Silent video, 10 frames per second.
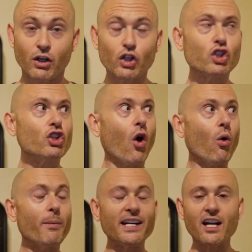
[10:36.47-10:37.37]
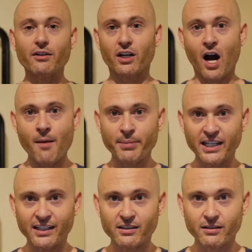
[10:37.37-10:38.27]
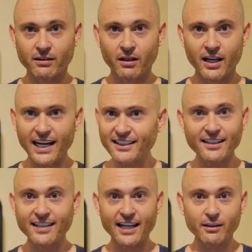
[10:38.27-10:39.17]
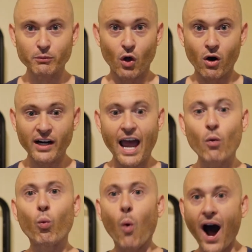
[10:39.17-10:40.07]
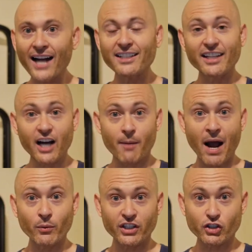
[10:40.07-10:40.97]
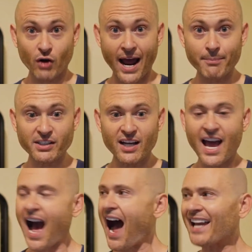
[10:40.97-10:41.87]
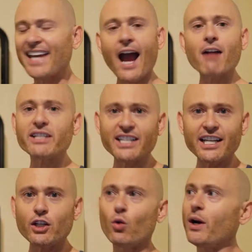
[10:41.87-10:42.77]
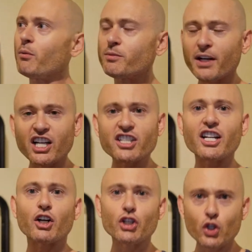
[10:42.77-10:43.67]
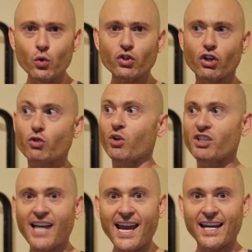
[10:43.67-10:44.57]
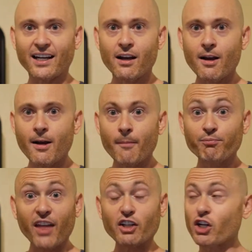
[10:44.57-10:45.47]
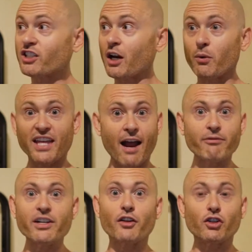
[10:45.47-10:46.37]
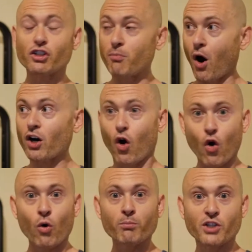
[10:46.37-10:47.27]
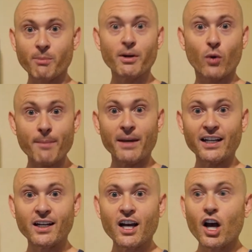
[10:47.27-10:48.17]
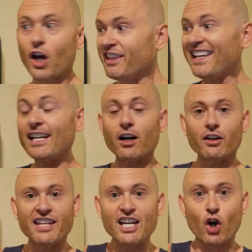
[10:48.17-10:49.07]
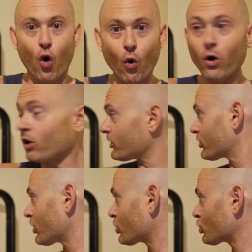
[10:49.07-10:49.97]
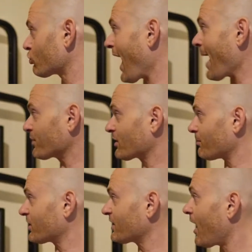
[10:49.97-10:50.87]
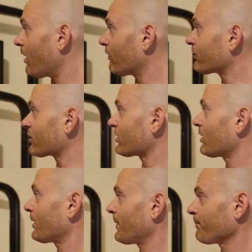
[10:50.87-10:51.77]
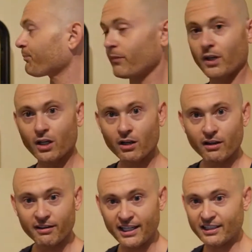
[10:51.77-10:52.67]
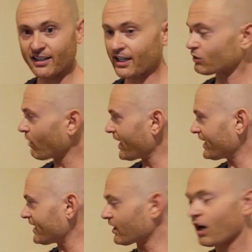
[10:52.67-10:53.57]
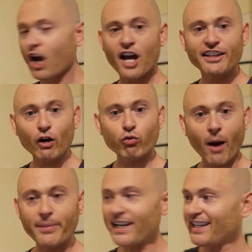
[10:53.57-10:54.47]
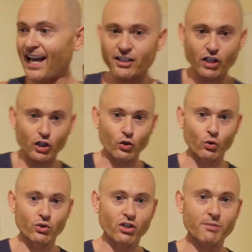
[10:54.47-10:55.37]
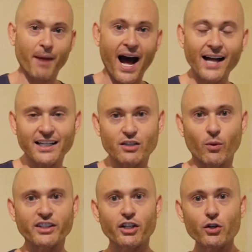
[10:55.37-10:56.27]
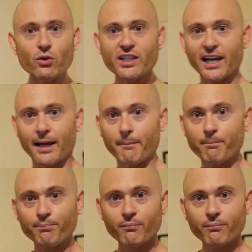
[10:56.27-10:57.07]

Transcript: So many other companies. It didn't take them long. And why did they come out with the straps? I guarantee you it was because their users were saying that, just like with every other smart home gym equipment, the cords, the straps themselves, these things right here, they're rubbing against users' bodies when they're using it.